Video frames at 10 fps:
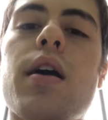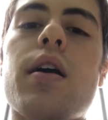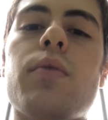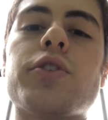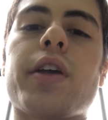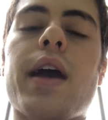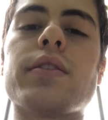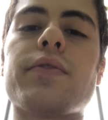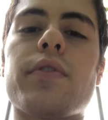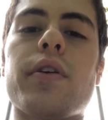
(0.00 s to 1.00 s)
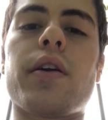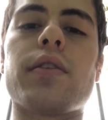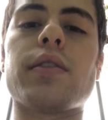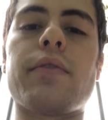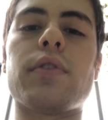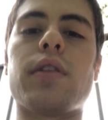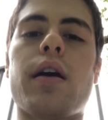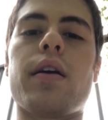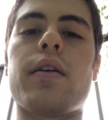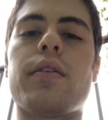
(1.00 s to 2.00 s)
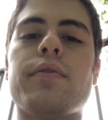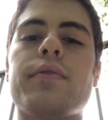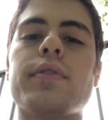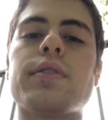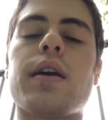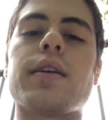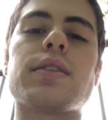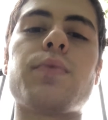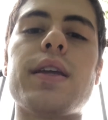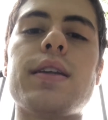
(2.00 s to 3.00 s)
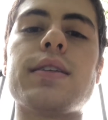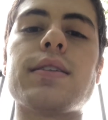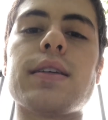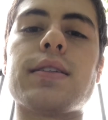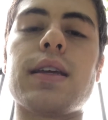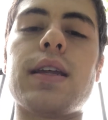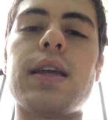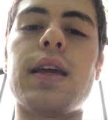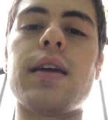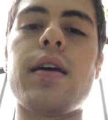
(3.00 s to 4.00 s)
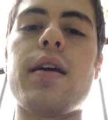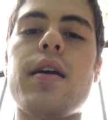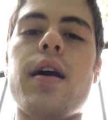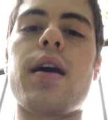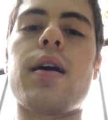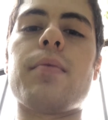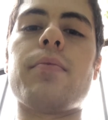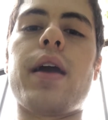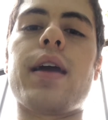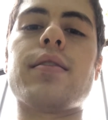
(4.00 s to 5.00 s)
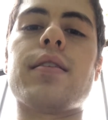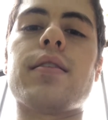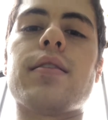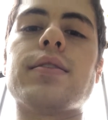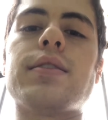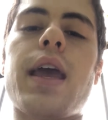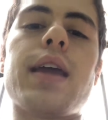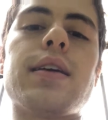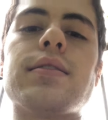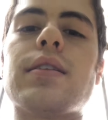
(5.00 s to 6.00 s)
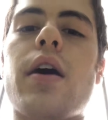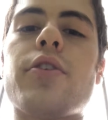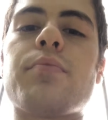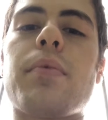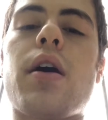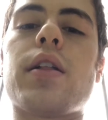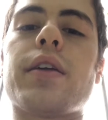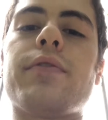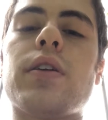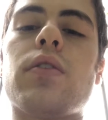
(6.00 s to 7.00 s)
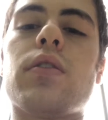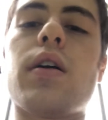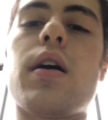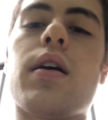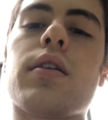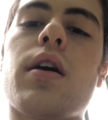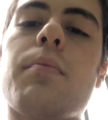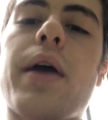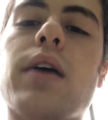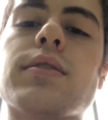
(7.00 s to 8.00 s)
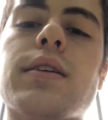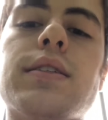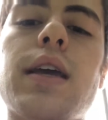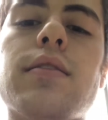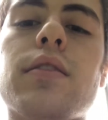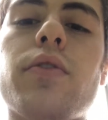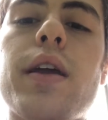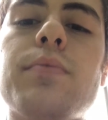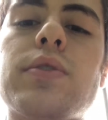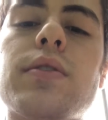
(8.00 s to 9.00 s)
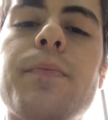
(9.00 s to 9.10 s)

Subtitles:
which accounts for their level of sweetness, acidity, and the tannins and other polyphenol compounds contained in the grapes.